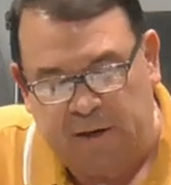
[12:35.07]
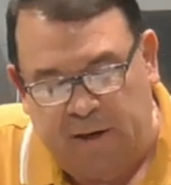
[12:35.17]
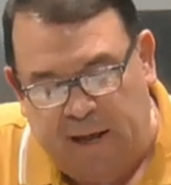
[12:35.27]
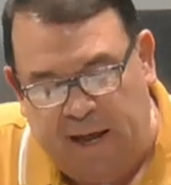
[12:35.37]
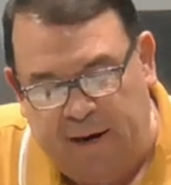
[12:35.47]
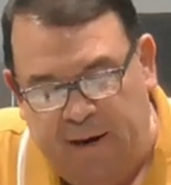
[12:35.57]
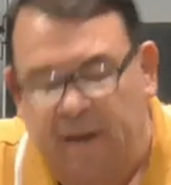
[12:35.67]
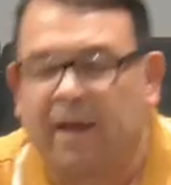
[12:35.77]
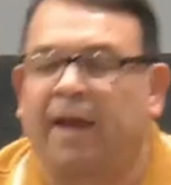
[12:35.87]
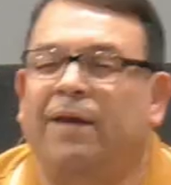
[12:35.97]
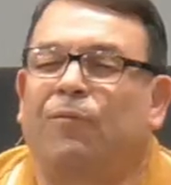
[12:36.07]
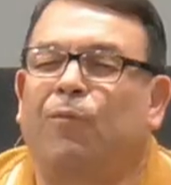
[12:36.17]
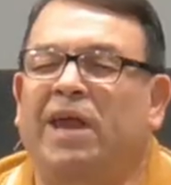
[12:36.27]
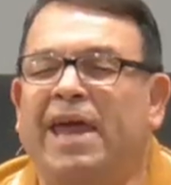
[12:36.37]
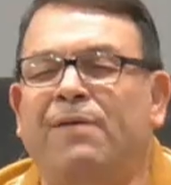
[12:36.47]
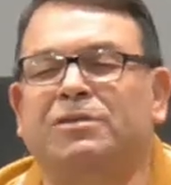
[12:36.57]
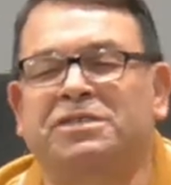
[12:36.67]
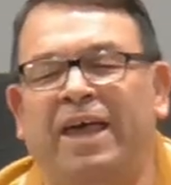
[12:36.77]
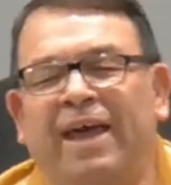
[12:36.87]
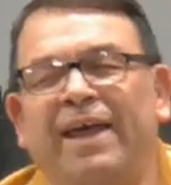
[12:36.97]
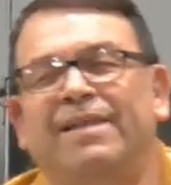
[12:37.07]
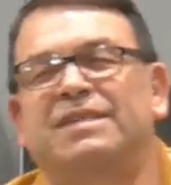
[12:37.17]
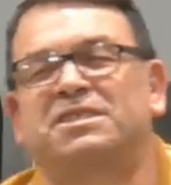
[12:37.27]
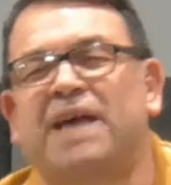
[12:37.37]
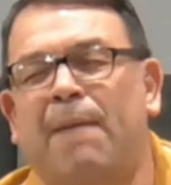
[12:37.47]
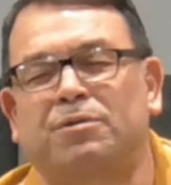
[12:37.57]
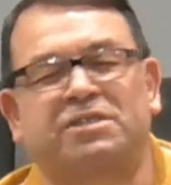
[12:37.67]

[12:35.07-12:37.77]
And And when he was getting the disciples,